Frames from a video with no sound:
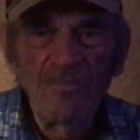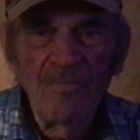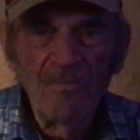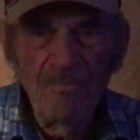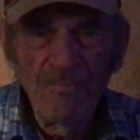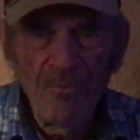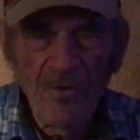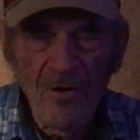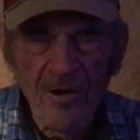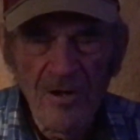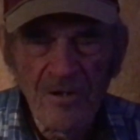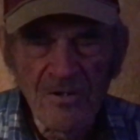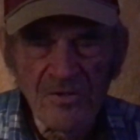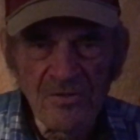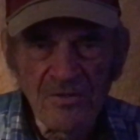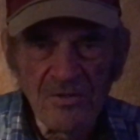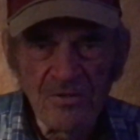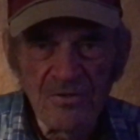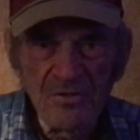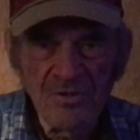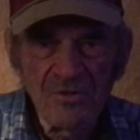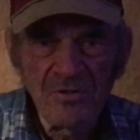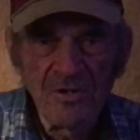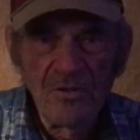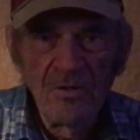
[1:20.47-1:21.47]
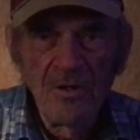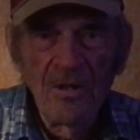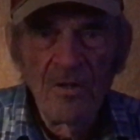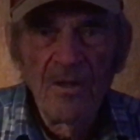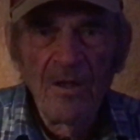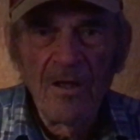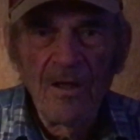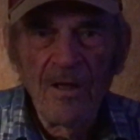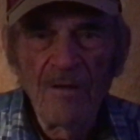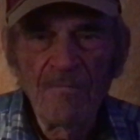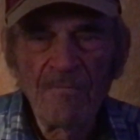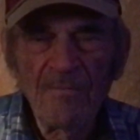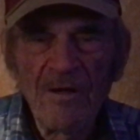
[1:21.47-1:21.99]
presents.
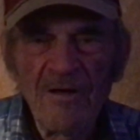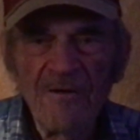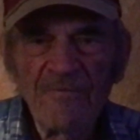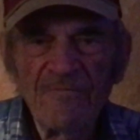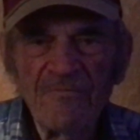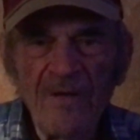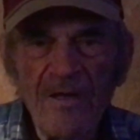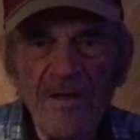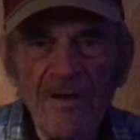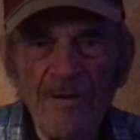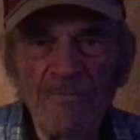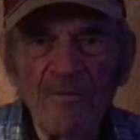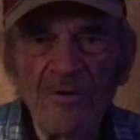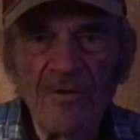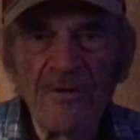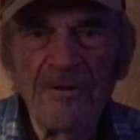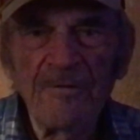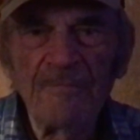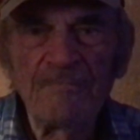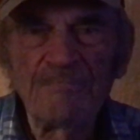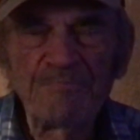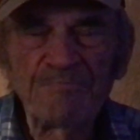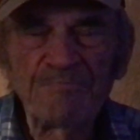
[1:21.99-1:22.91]
And my family